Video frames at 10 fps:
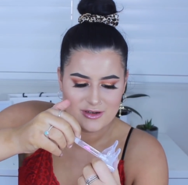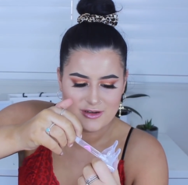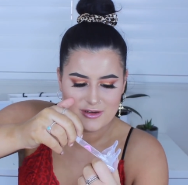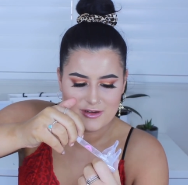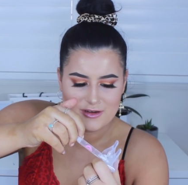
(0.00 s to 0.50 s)

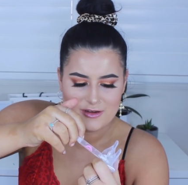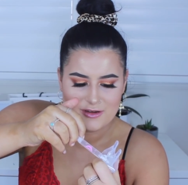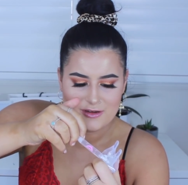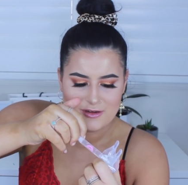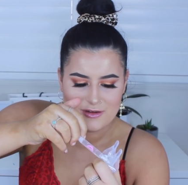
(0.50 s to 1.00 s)

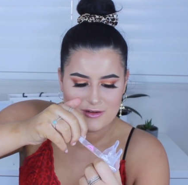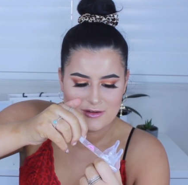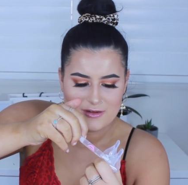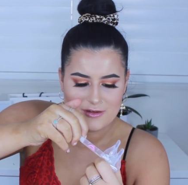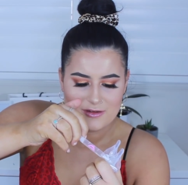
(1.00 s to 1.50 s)

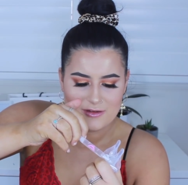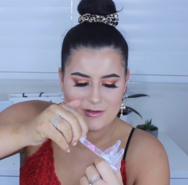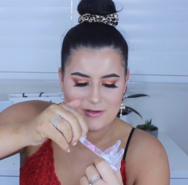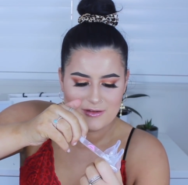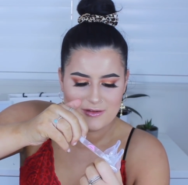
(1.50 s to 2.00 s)

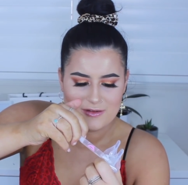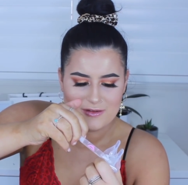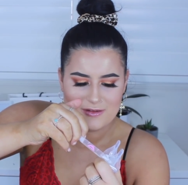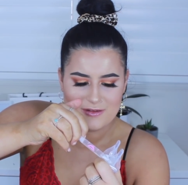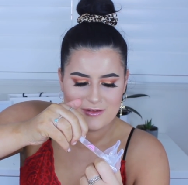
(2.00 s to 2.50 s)

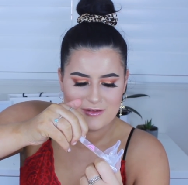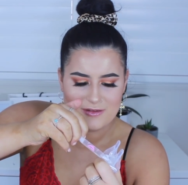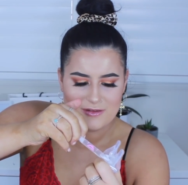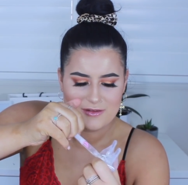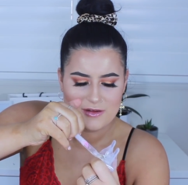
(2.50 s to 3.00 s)

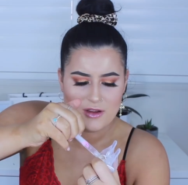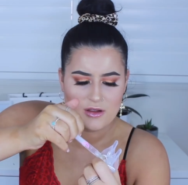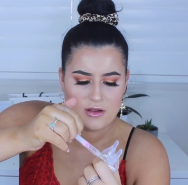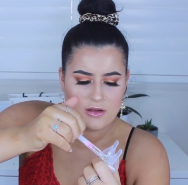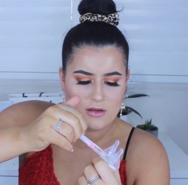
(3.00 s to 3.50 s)

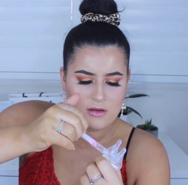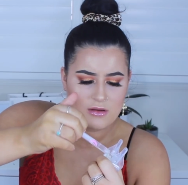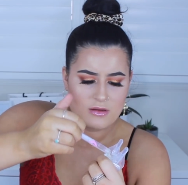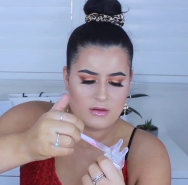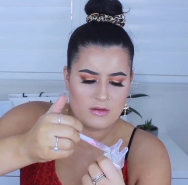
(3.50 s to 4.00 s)

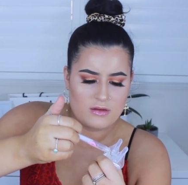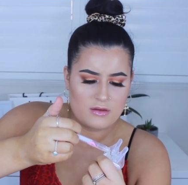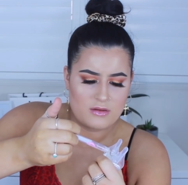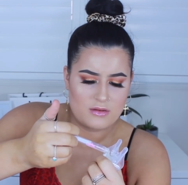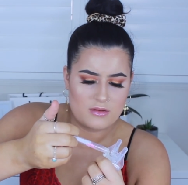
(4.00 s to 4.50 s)

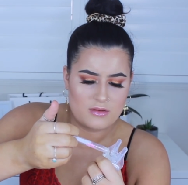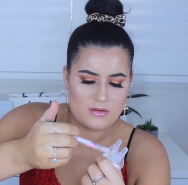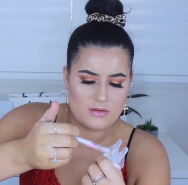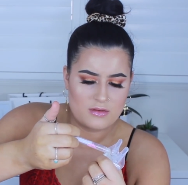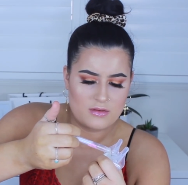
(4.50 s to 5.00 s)

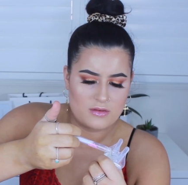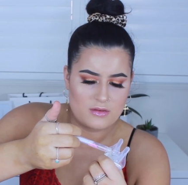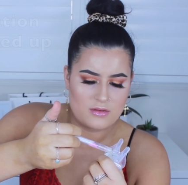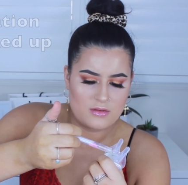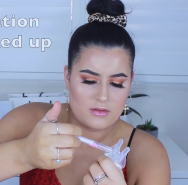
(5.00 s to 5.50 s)

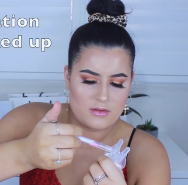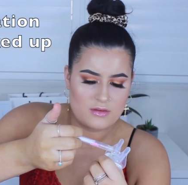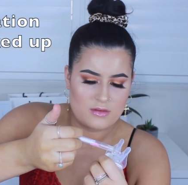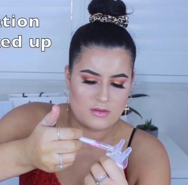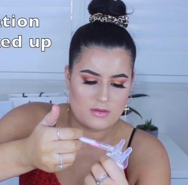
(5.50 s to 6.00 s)

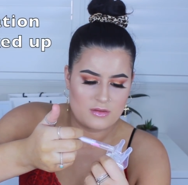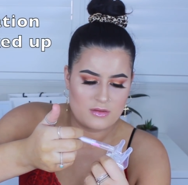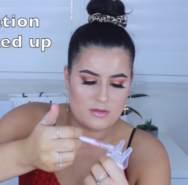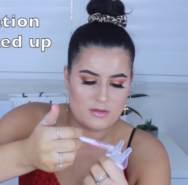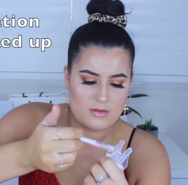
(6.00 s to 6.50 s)

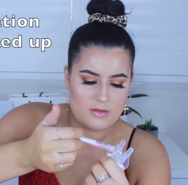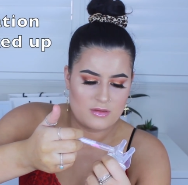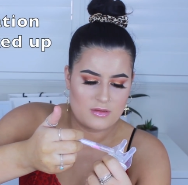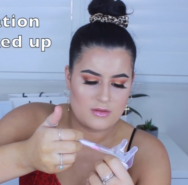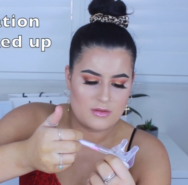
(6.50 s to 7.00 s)

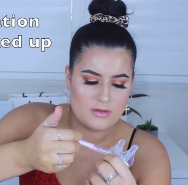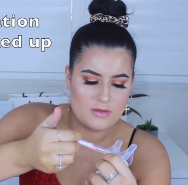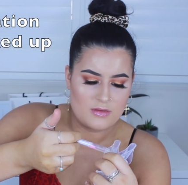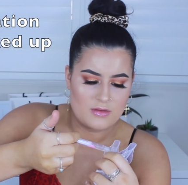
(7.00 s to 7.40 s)
(no one is talking)